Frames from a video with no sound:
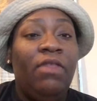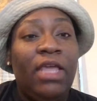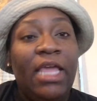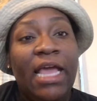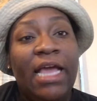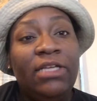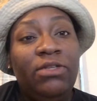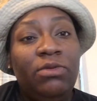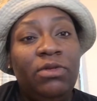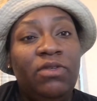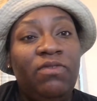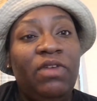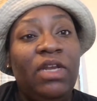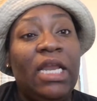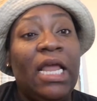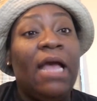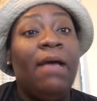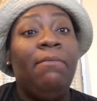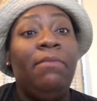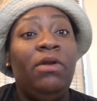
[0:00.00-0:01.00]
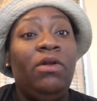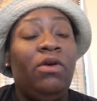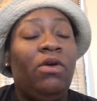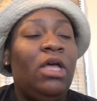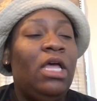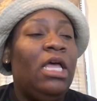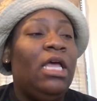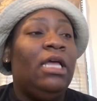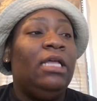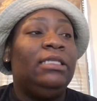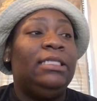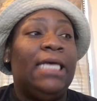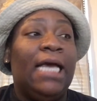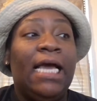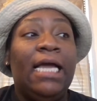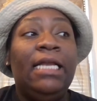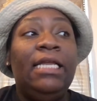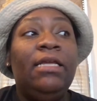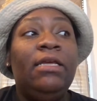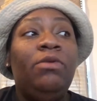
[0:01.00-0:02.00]
The cast was phenomenal.
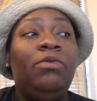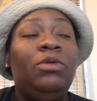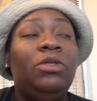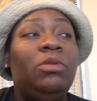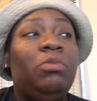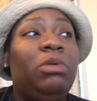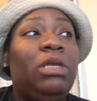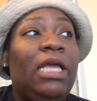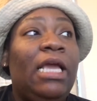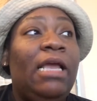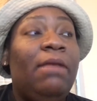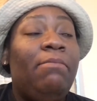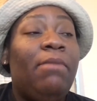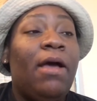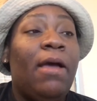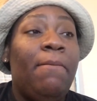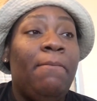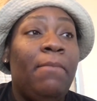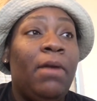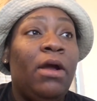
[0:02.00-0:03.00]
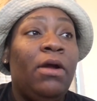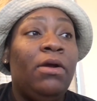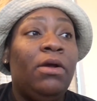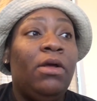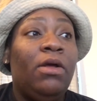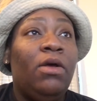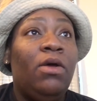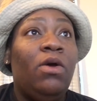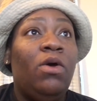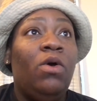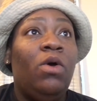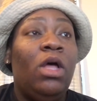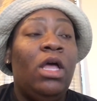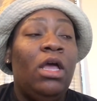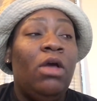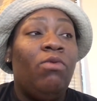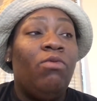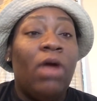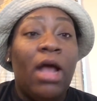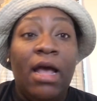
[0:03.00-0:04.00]
Tonya was played by Margot
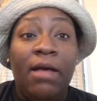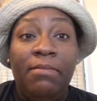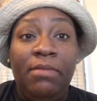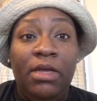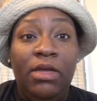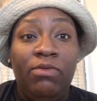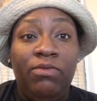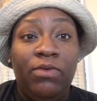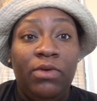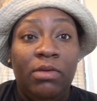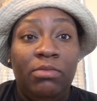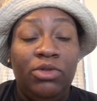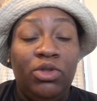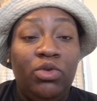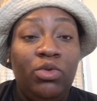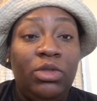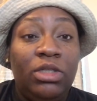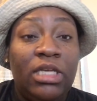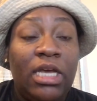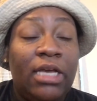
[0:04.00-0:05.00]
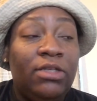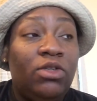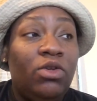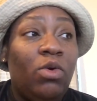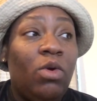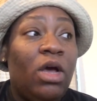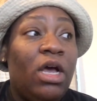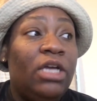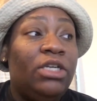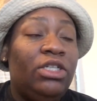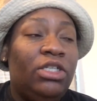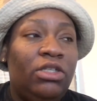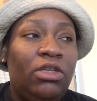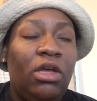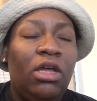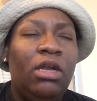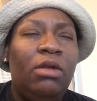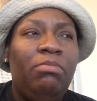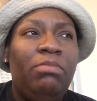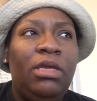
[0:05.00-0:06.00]
Robbie from Suicide Squad. She's
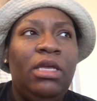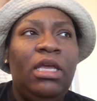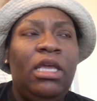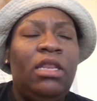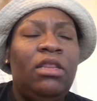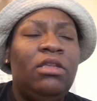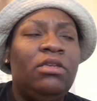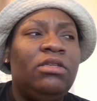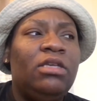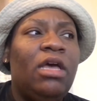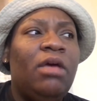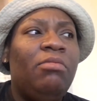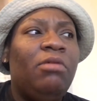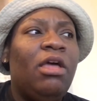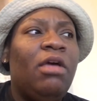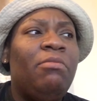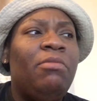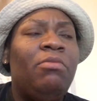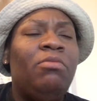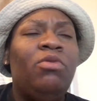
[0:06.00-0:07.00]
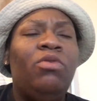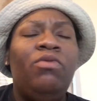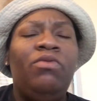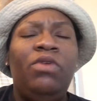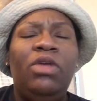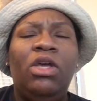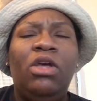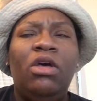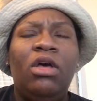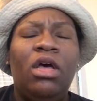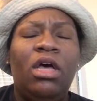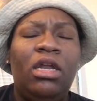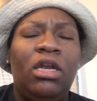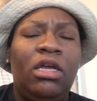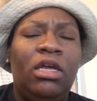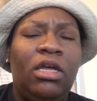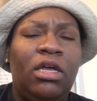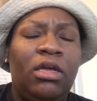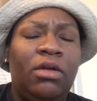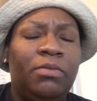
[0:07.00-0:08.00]
going to be in this upcoming movie called,
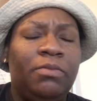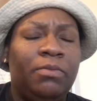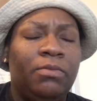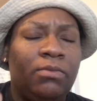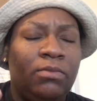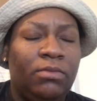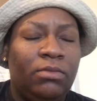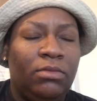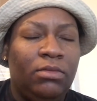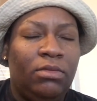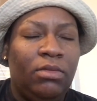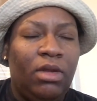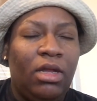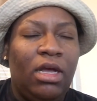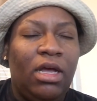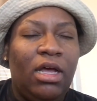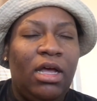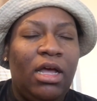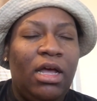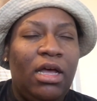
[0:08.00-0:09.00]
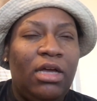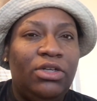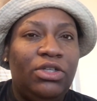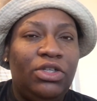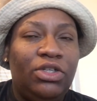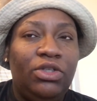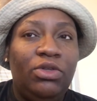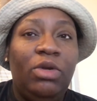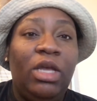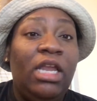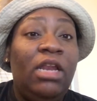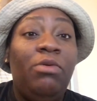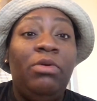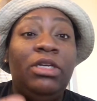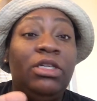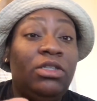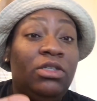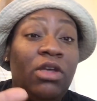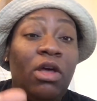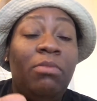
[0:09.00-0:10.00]

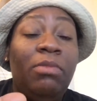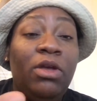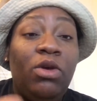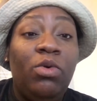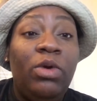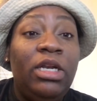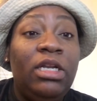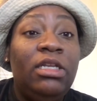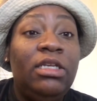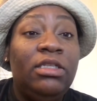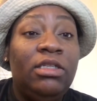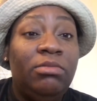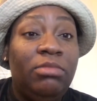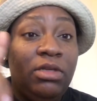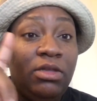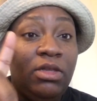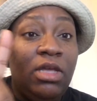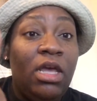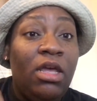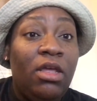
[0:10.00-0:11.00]
anyway, it's going to be Queen Elizabeth,